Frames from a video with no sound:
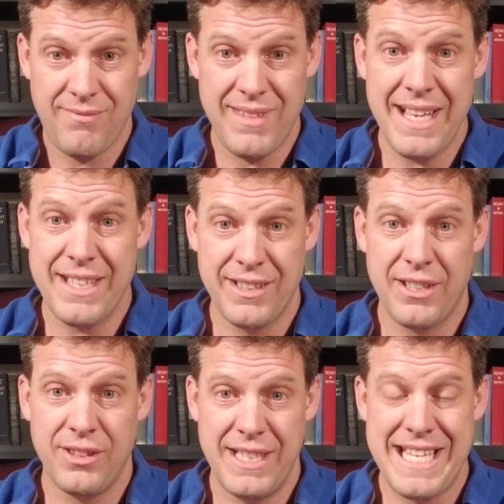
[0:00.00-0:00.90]
It can
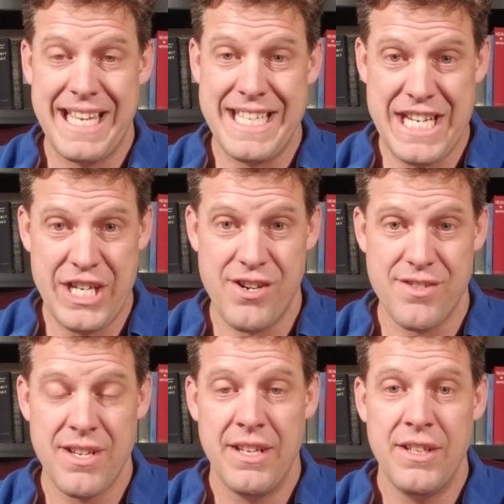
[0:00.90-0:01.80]
literally take
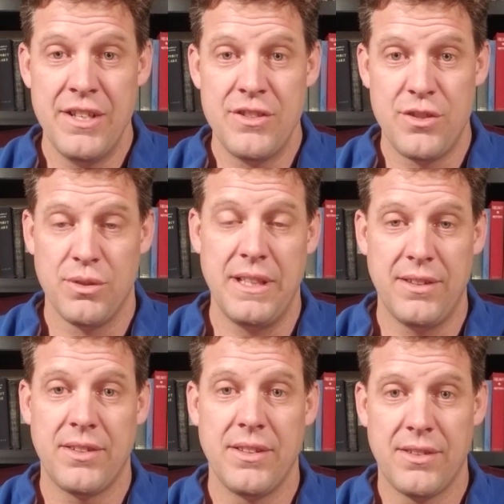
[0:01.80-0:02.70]
years to
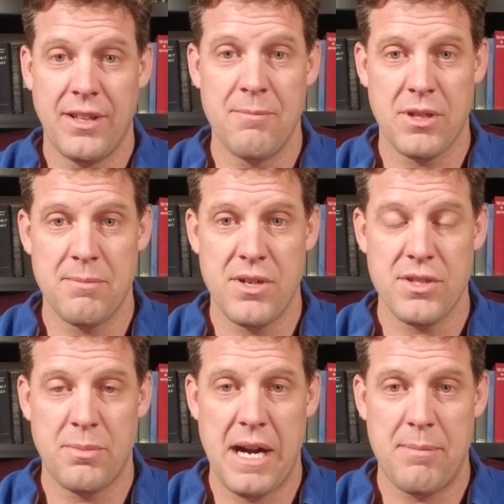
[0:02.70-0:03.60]
lease some commercial
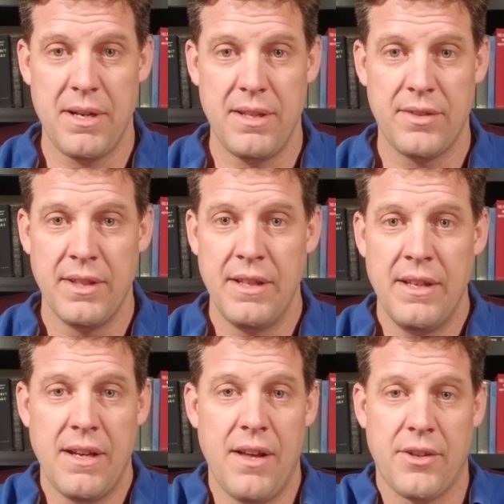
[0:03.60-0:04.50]
properties.
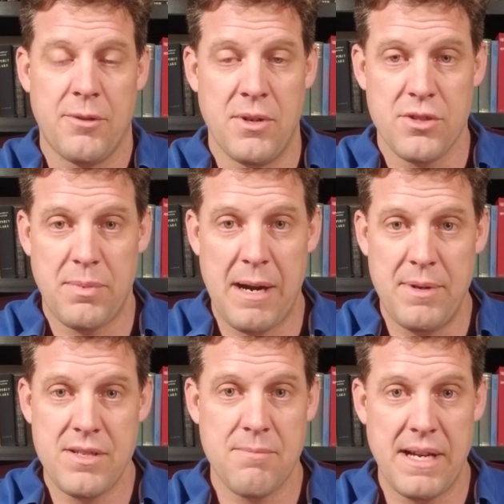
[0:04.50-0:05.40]
Other commercial
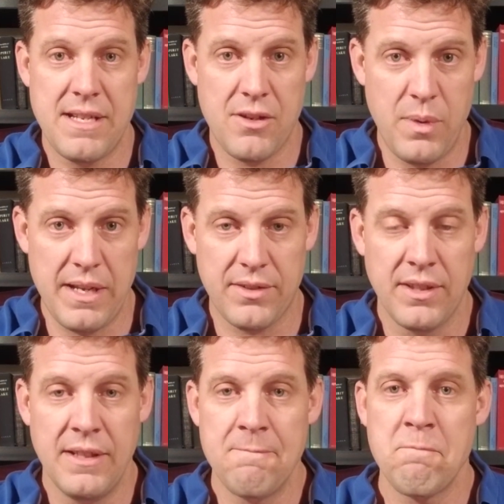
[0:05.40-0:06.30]
properties, it might take weeks.
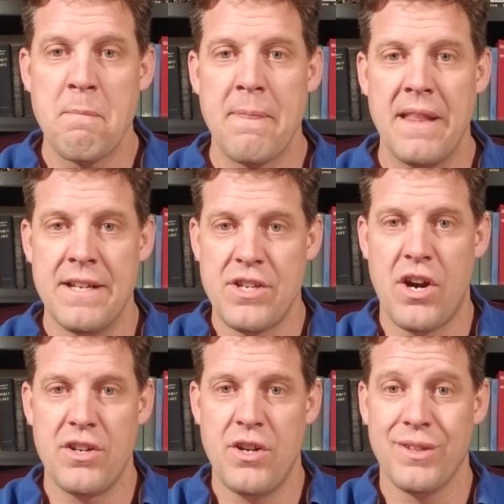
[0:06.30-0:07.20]
And it's hard
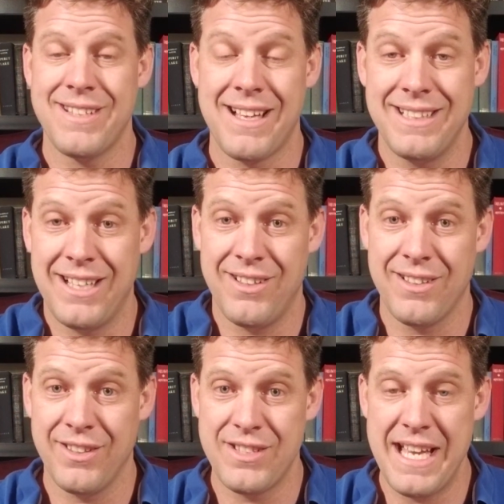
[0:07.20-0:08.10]
to know exactly how long
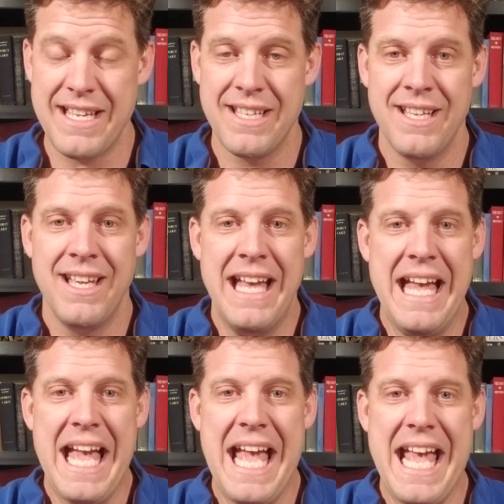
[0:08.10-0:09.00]
it'll take.
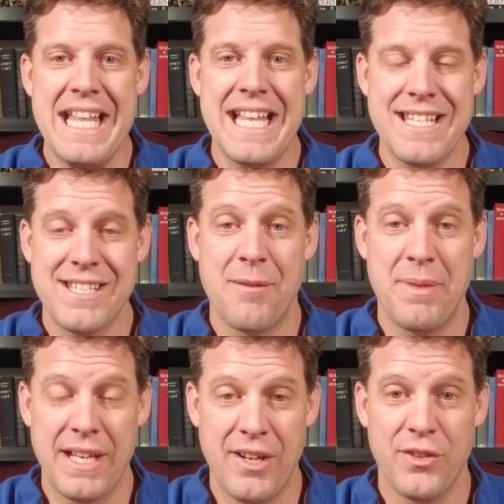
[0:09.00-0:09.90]
And that's
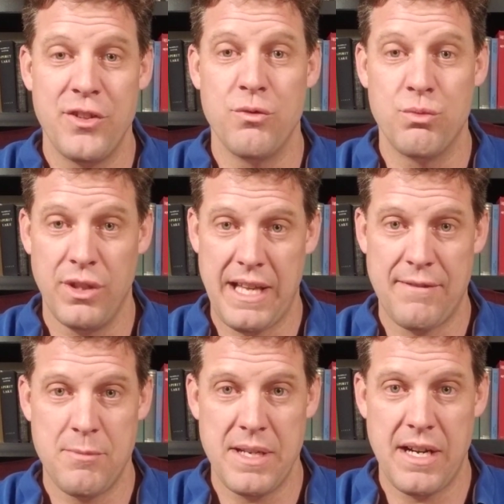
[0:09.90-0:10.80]
something else that you really have
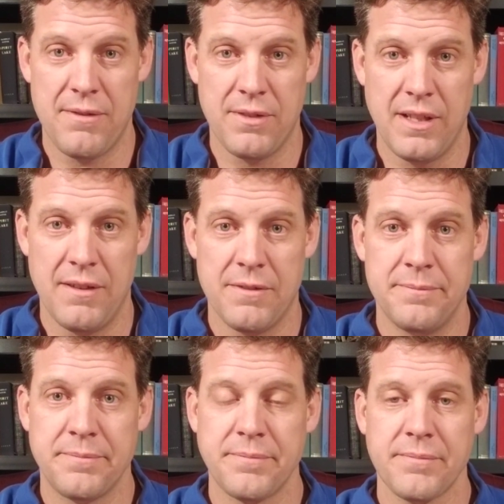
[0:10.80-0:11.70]
to be careful of.
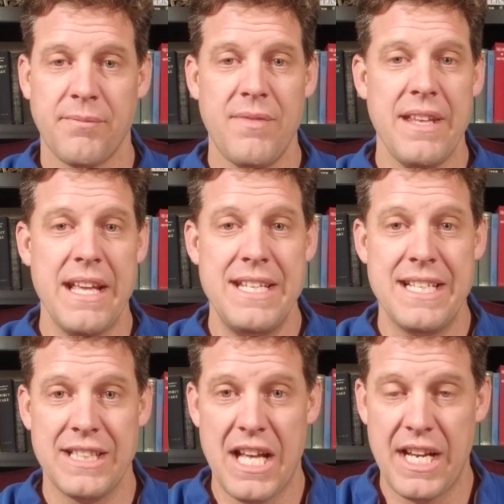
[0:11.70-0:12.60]
You need a
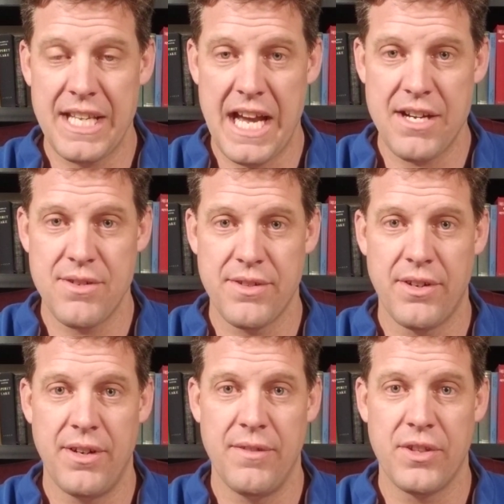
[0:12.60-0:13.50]
lot of cash
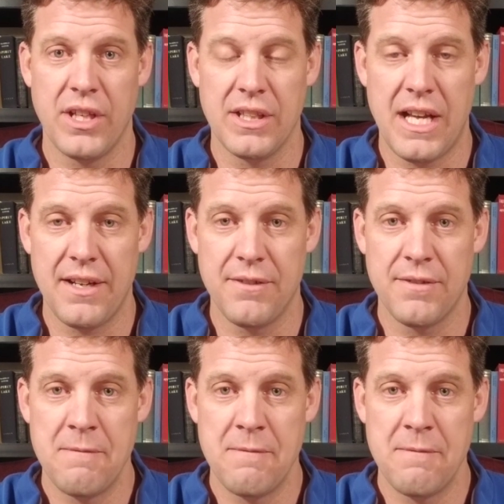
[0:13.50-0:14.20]
reserves, a lot of,